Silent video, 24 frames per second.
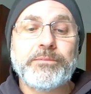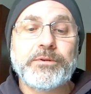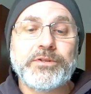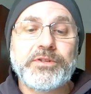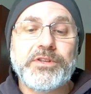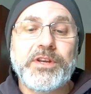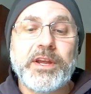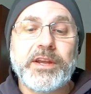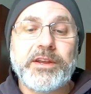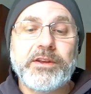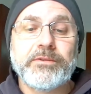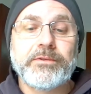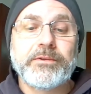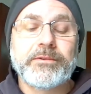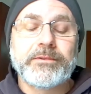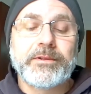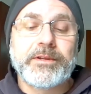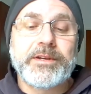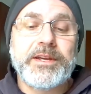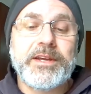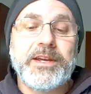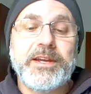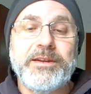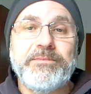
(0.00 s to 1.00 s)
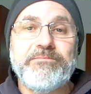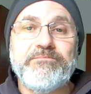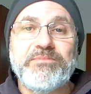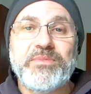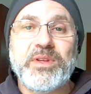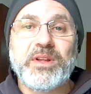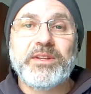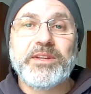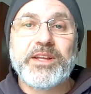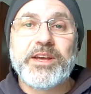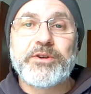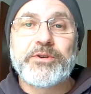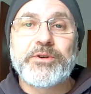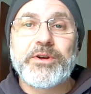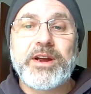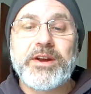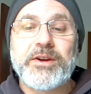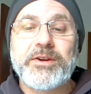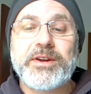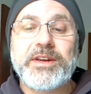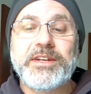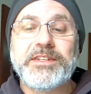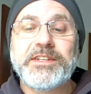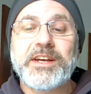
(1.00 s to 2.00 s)
particularly the
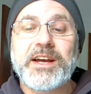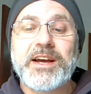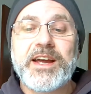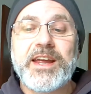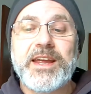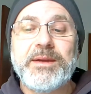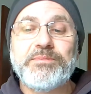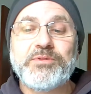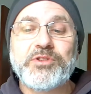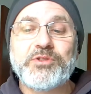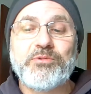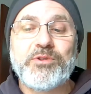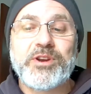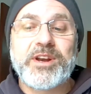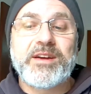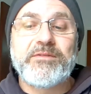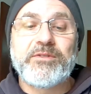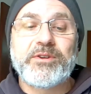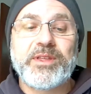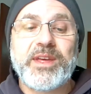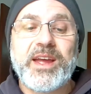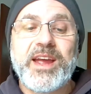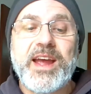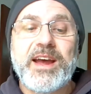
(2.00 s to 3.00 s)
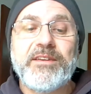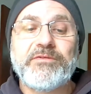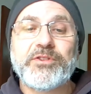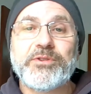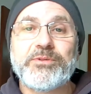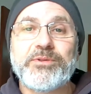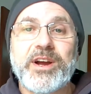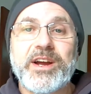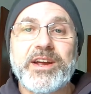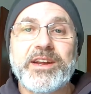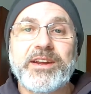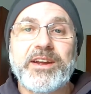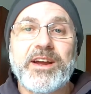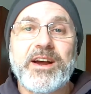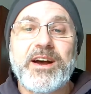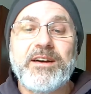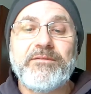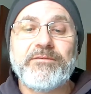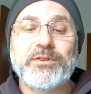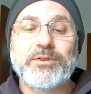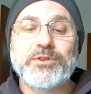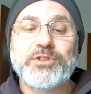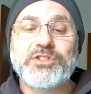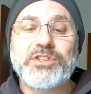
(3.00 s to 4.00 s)
literary types whenever they have to write
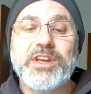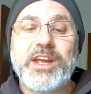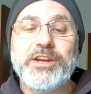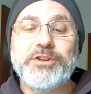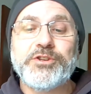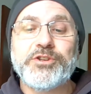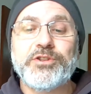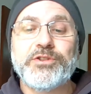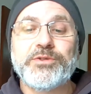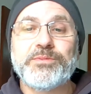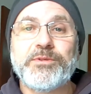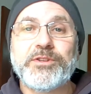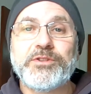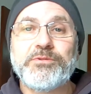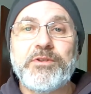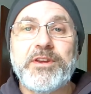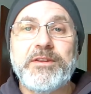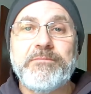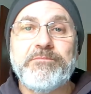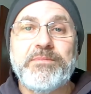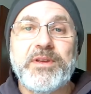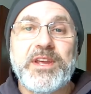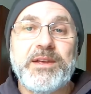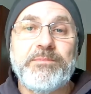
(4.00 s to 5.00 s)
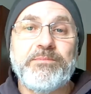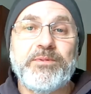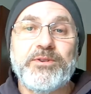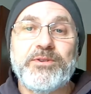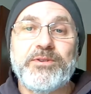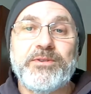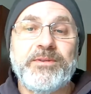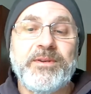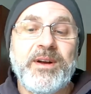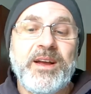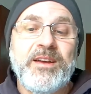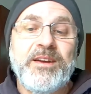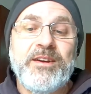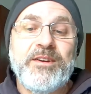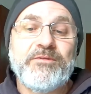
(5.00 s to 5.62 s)
conversations between people